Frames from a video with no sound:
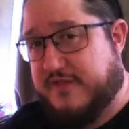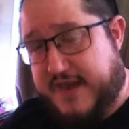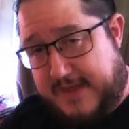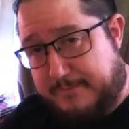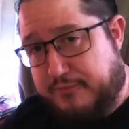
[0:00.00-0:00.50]
that
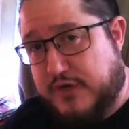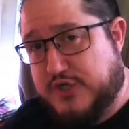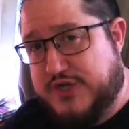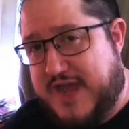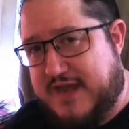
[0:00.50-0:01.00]
I
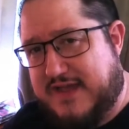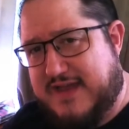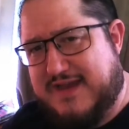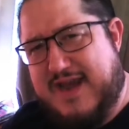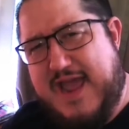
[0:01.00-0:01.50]
appreciate
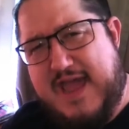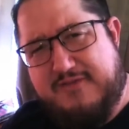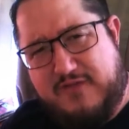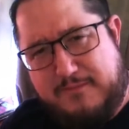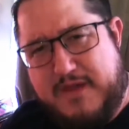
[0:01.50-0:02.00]
and have
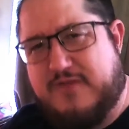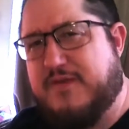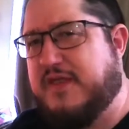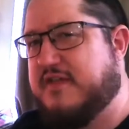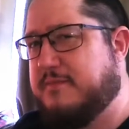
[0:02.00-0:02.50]
some mixed
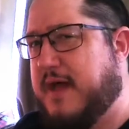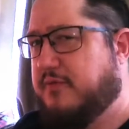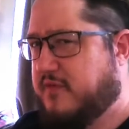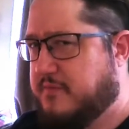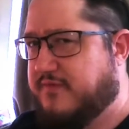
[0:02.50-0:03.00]
feelings about
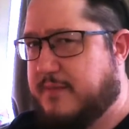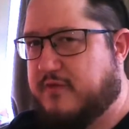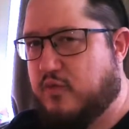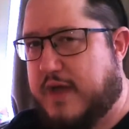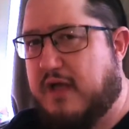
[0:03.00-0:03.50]
some of them
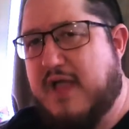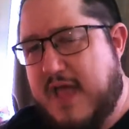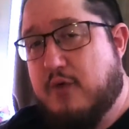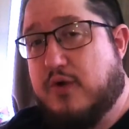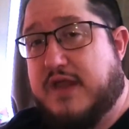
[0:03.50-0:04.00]
as well.
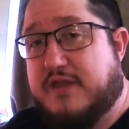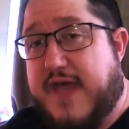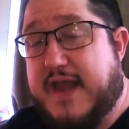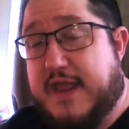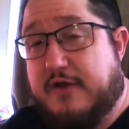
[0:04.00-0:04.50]
We'll get to
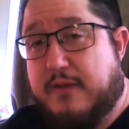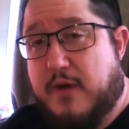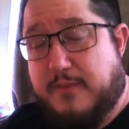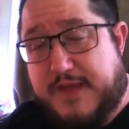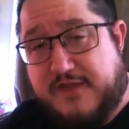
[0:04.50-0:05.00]
that here in a
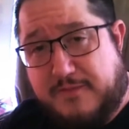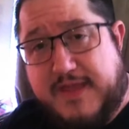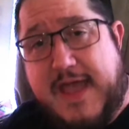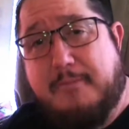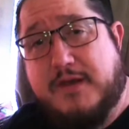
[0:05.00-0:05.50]
moment because something
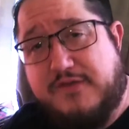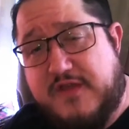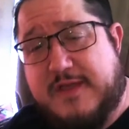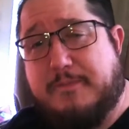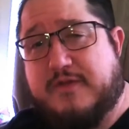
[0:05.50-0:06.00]
happened in
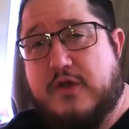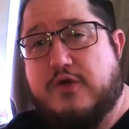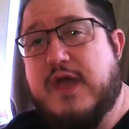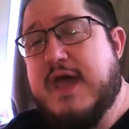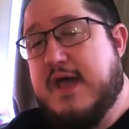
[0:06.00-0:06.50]
this
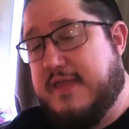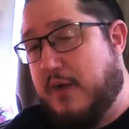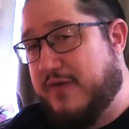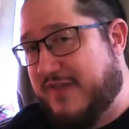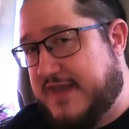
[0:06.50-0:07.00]
episode that
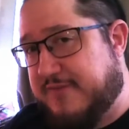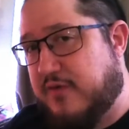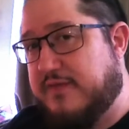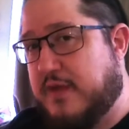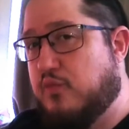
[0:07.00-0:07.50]
was
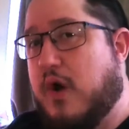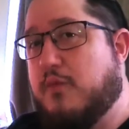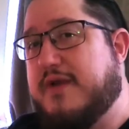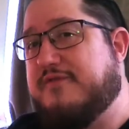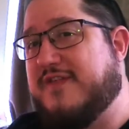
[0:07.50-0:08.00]
different than what
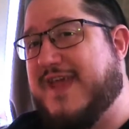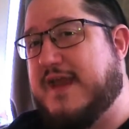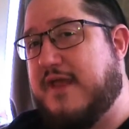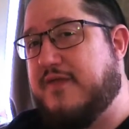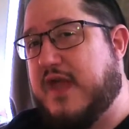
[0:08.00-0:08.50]
we've seen
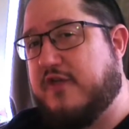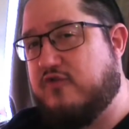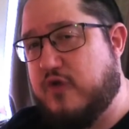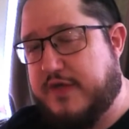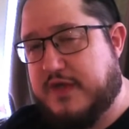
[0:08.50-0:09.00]
in the
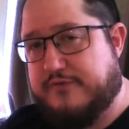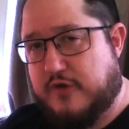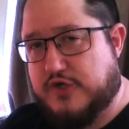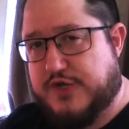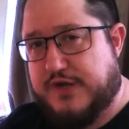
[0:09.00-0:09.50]
Australian
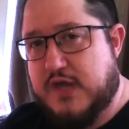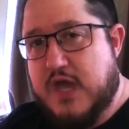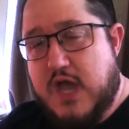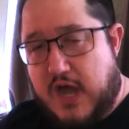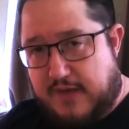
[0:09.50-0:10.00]
version
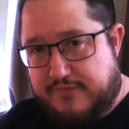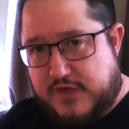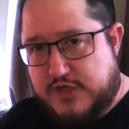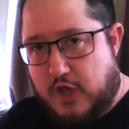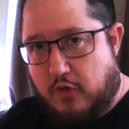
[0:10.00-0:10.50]
of the
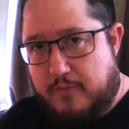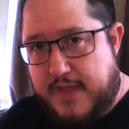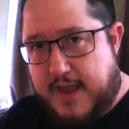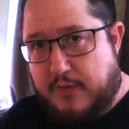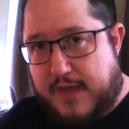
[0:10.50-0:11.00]
show.
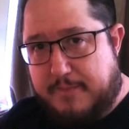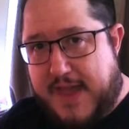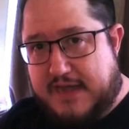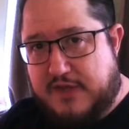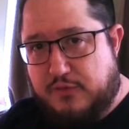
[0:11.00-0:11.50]
Anyway,
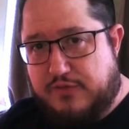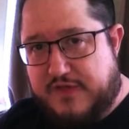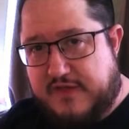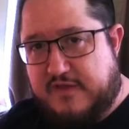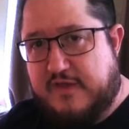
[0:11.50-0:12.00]
back to
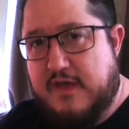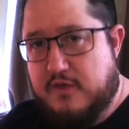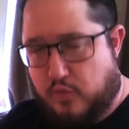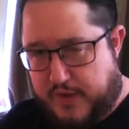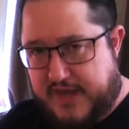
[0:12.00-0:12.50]
this
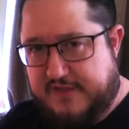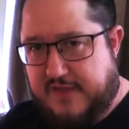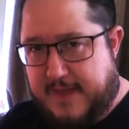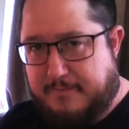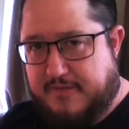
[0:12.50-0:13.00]
week's
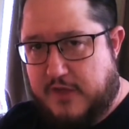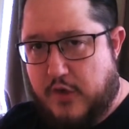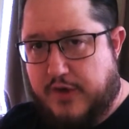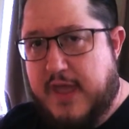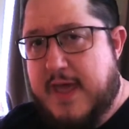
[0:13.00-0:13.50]

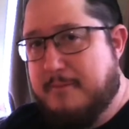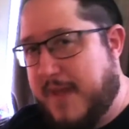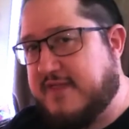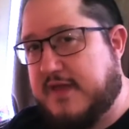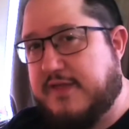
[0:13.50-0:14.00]
episode.
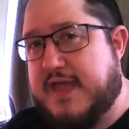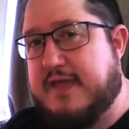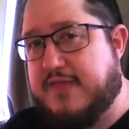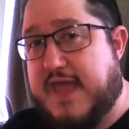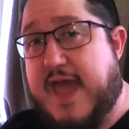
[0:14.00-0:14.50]
Basically,
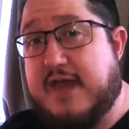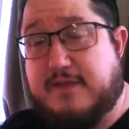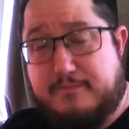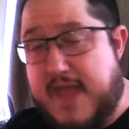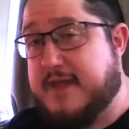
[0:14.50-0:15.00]
they had to
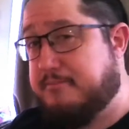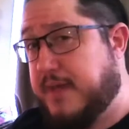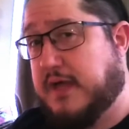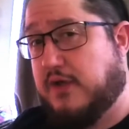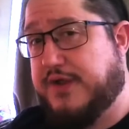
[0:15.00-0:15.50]
make a
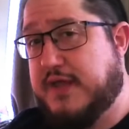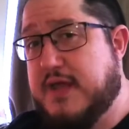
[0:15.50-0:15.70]
build